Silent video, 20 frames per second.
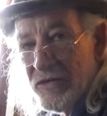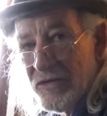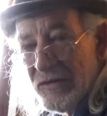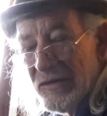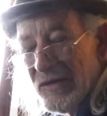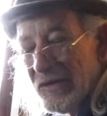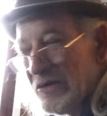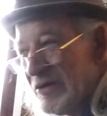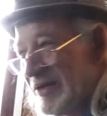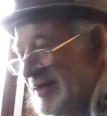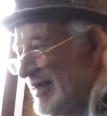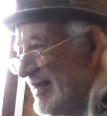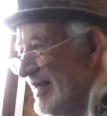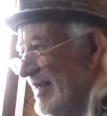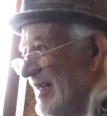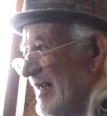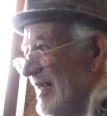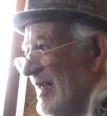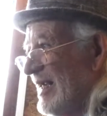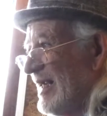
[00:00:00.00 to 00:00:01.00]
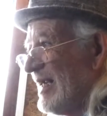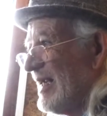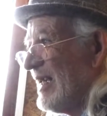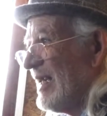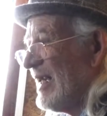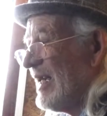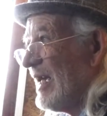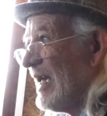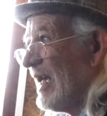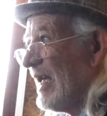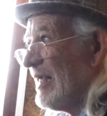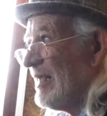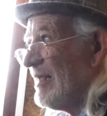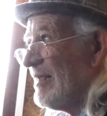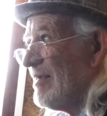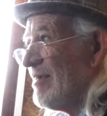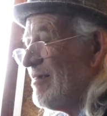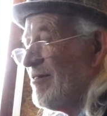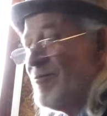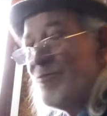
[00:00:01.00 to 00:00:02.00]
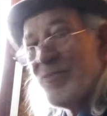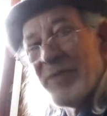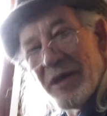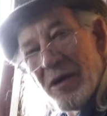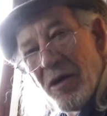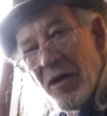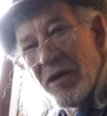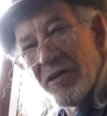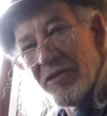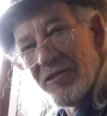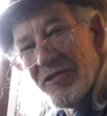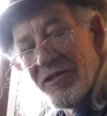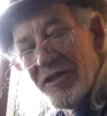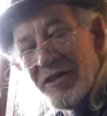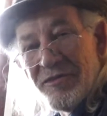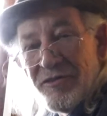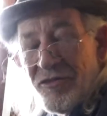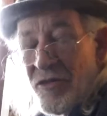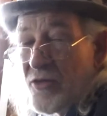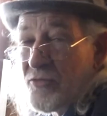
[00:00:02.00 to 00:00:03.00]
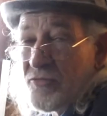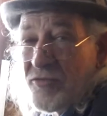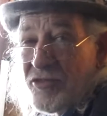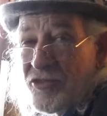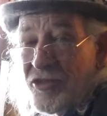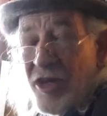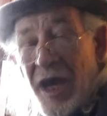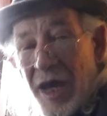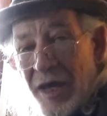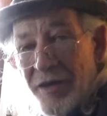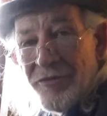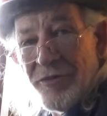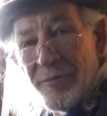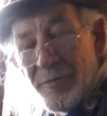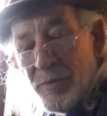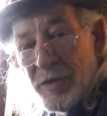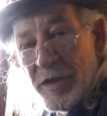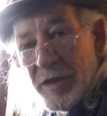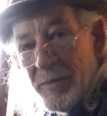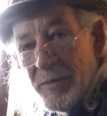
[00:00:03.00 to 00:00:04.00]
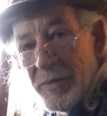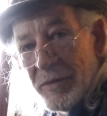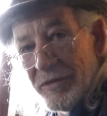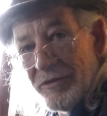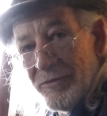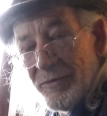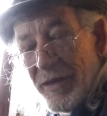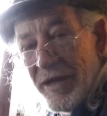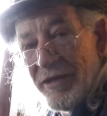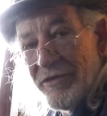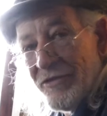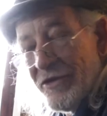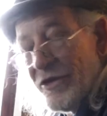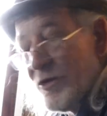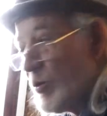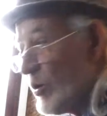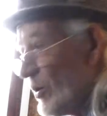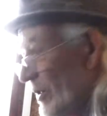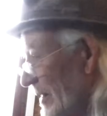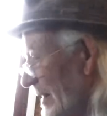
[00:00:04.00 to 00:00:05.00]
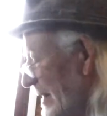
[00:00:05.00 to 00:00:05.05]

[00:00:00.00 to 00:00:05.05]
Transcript: you know, and it's because he's overcharging people. It's basically what it